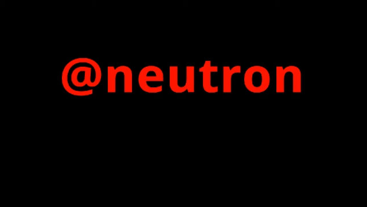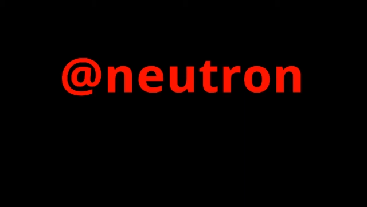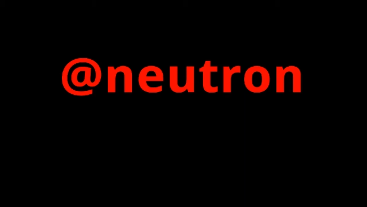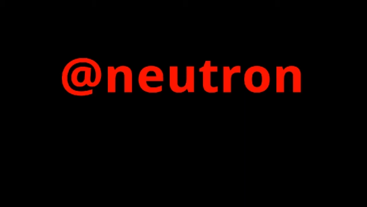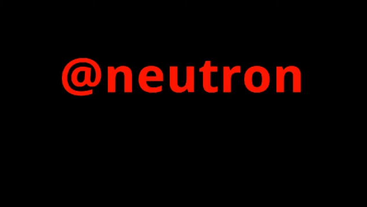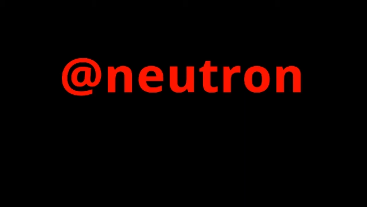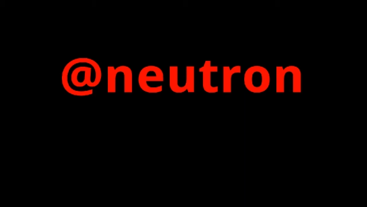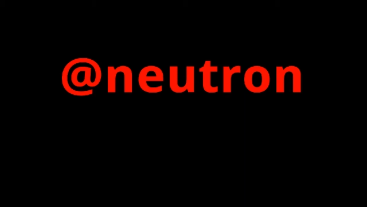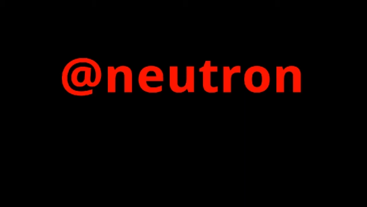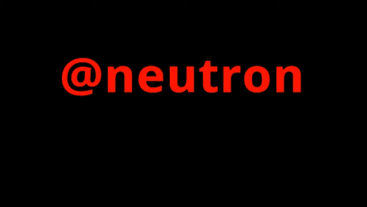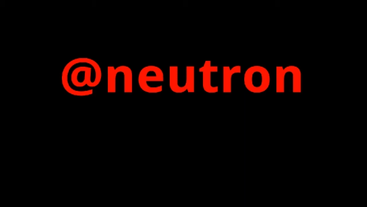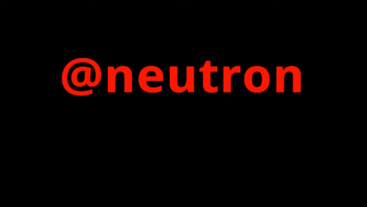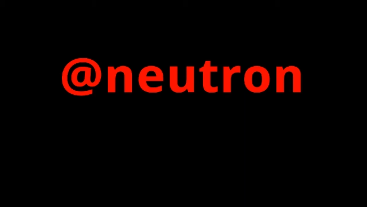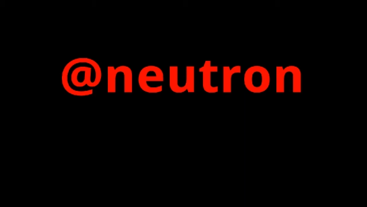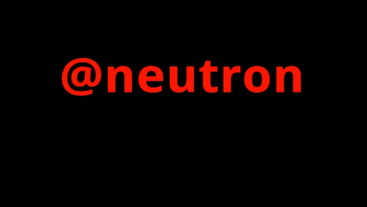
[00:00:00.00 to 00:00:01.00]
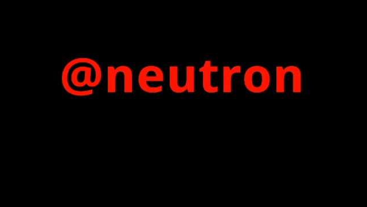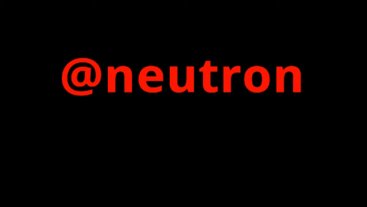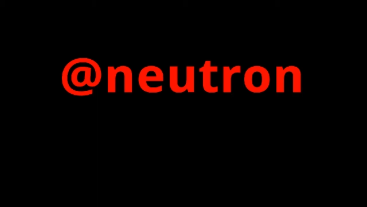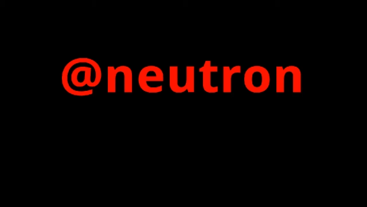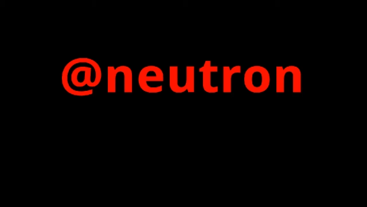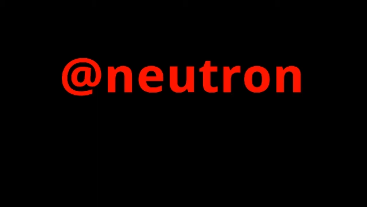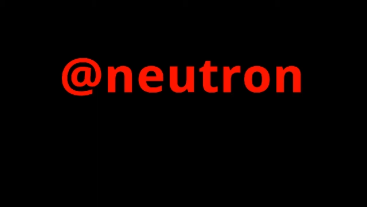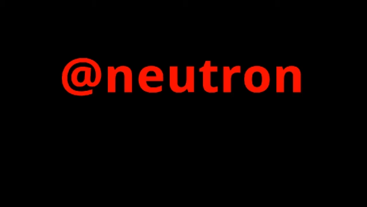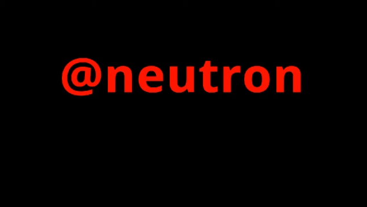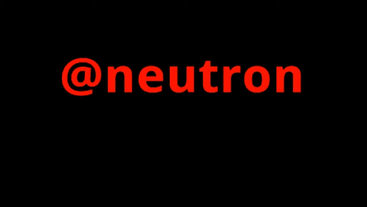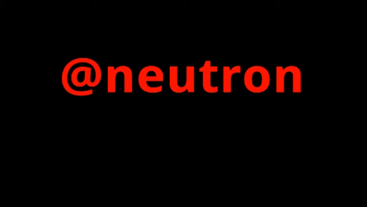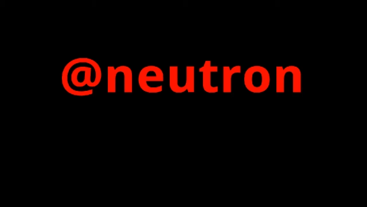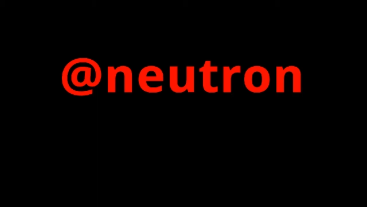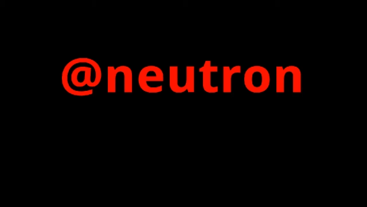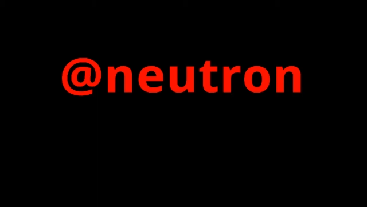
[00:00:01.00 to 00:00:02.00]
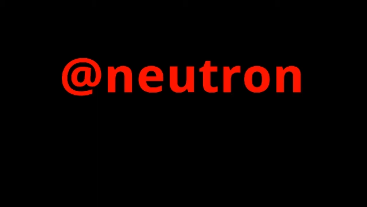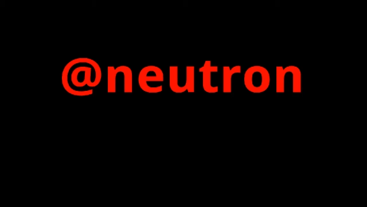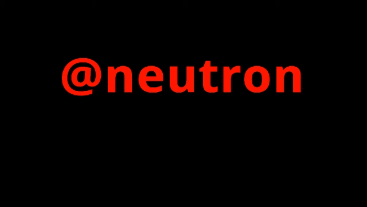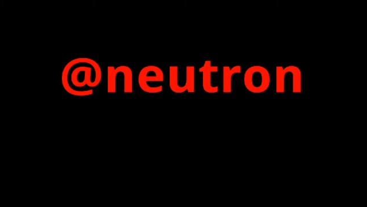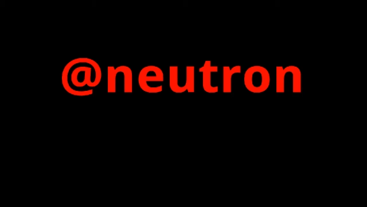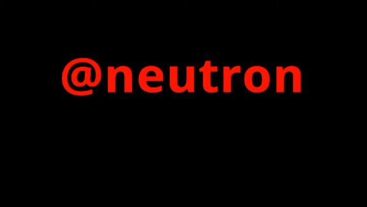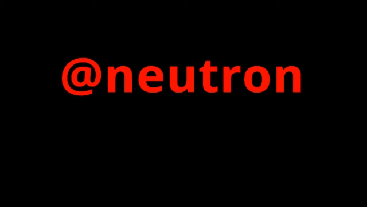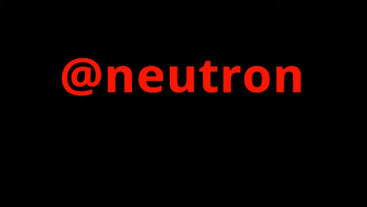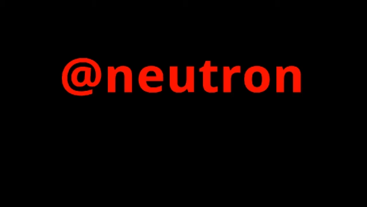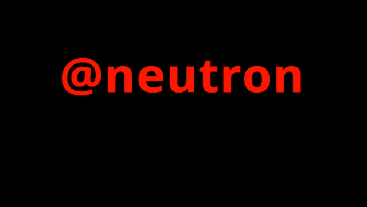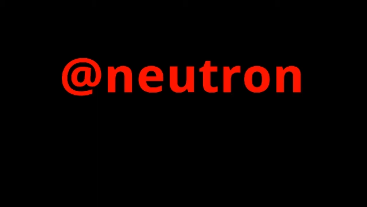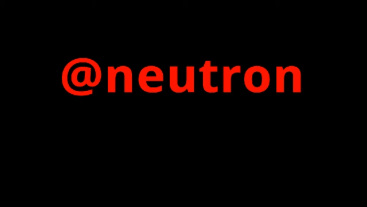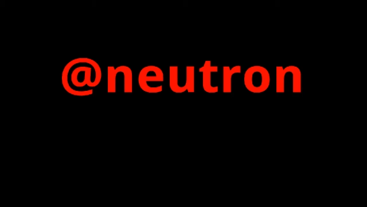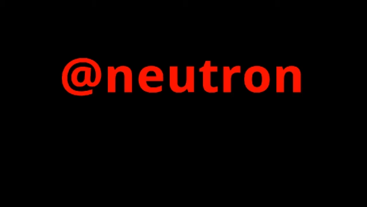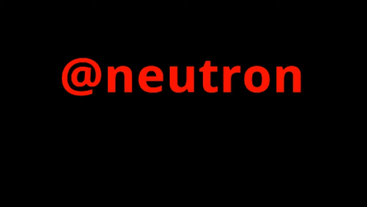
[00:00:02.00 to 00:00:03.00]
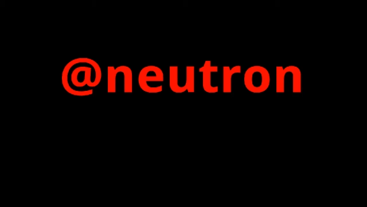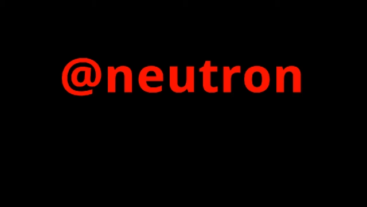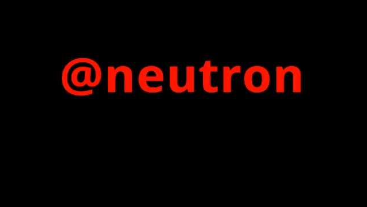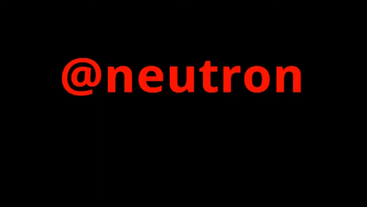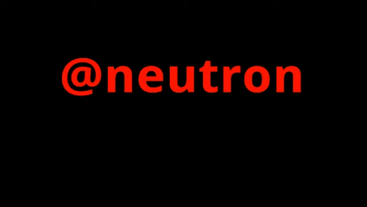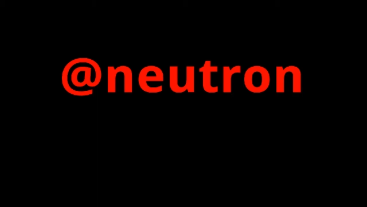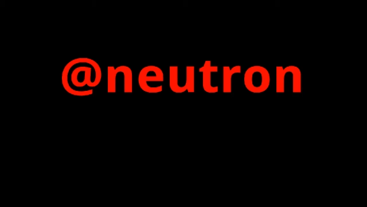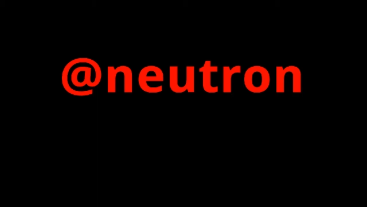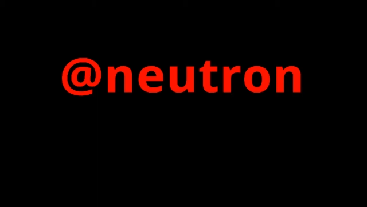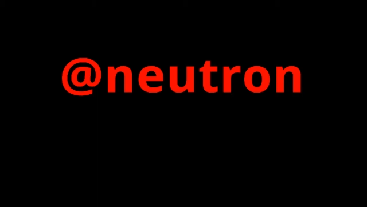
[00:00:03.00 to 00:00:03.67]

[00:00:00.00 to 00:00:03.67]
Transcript: [unreadable: no face in view]